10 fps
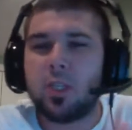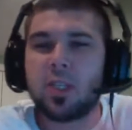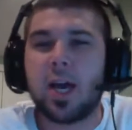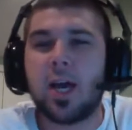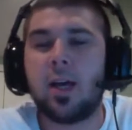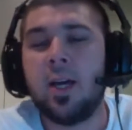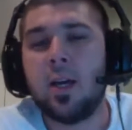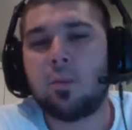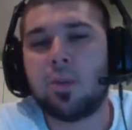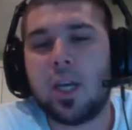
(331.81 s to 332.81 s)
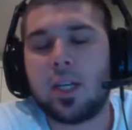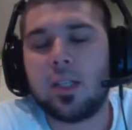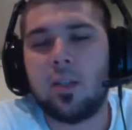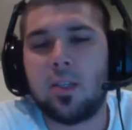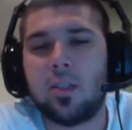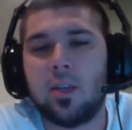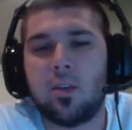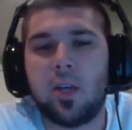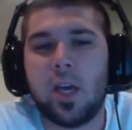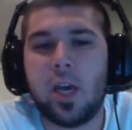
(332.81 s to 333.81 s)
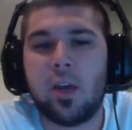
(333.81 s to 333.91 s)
that protected list the other day,